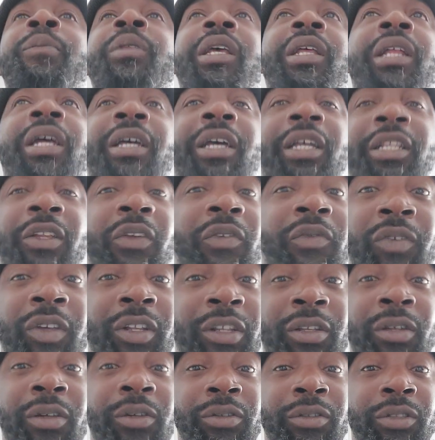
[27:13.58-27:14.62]
And I got the
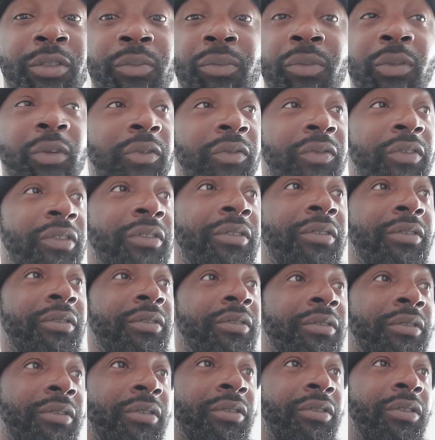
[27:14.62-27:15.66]
videos to prove it.
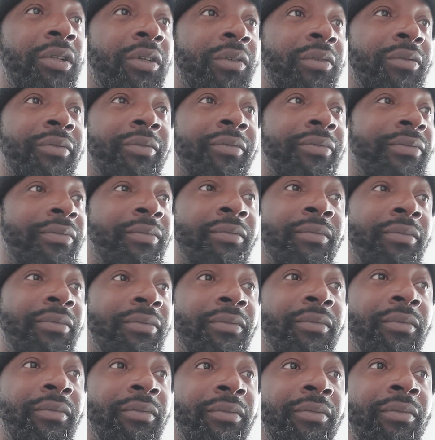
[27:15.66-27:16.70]
So
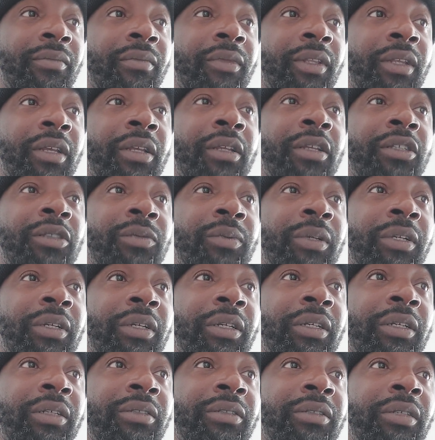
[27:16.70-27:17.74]
it is what
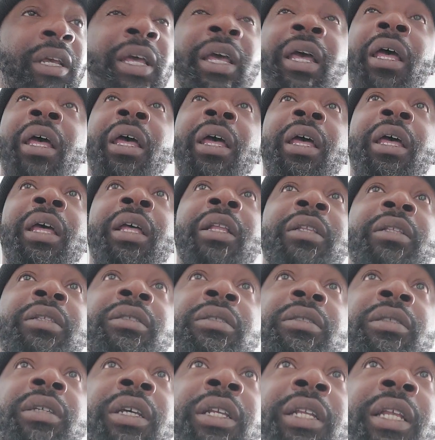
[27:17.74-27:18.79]
it is.
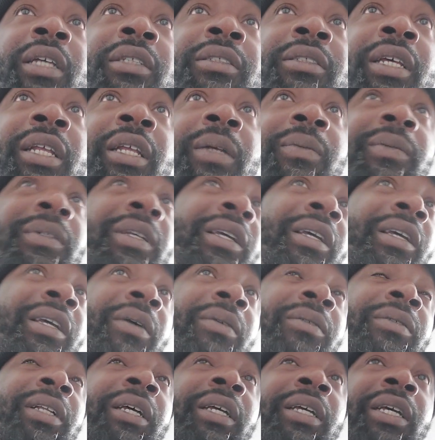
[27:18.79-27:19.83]
And I sat up there,
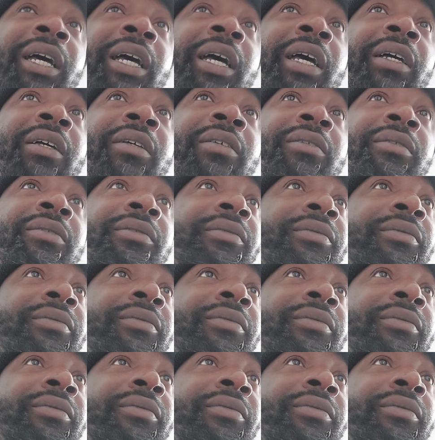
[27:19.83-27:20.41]
I was like, all right,